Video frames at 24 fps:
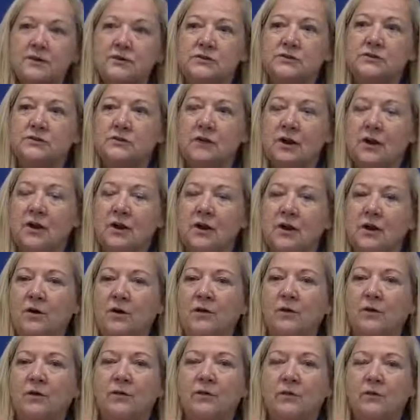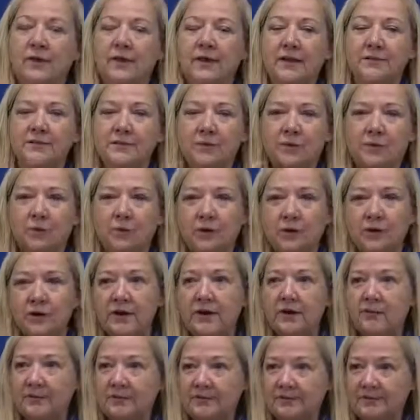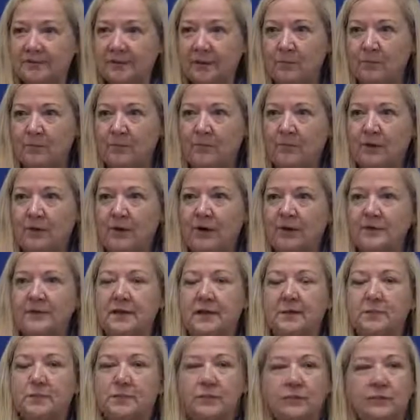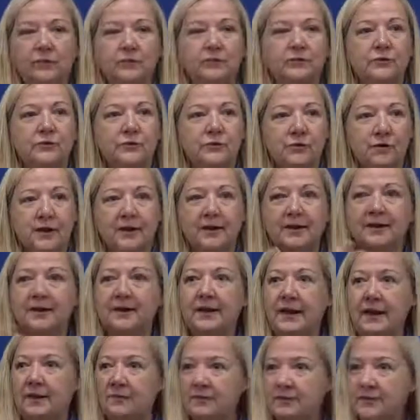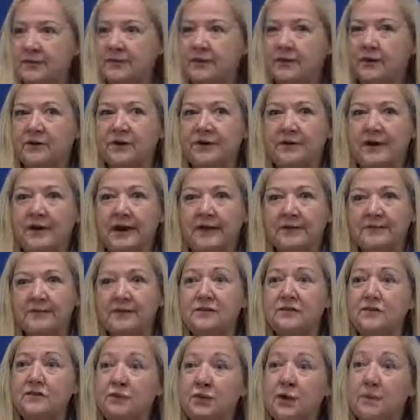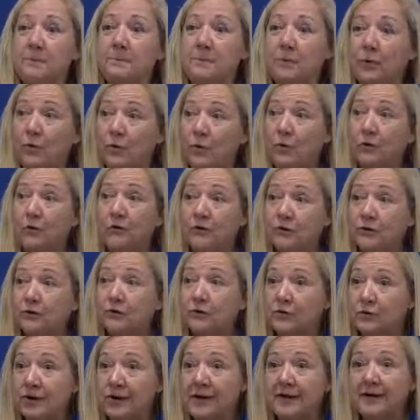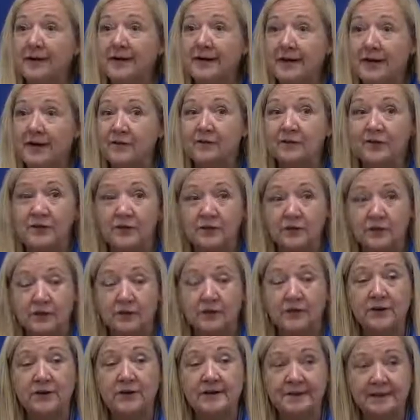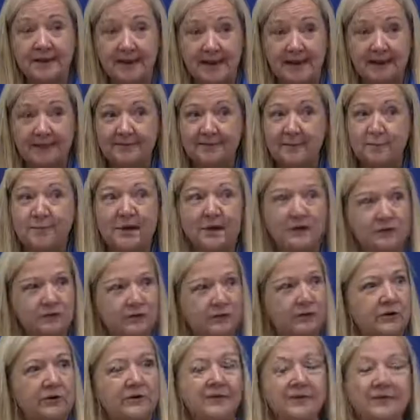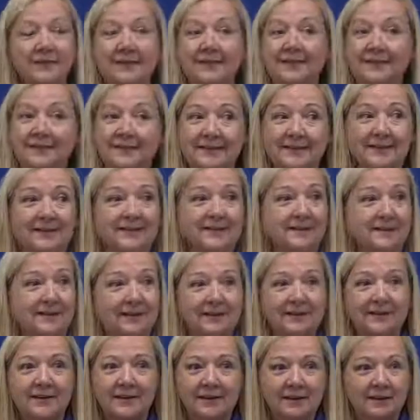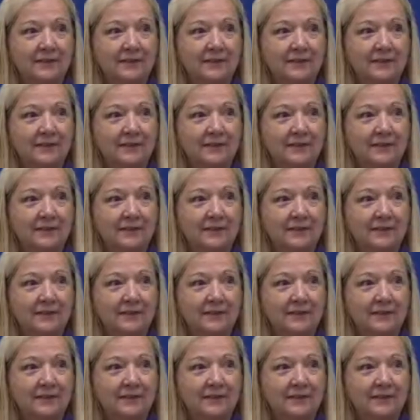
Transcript: So if you're working with someone that pulls your credit every 30 days, and you can pull your credit every 30 days and make sure it's at least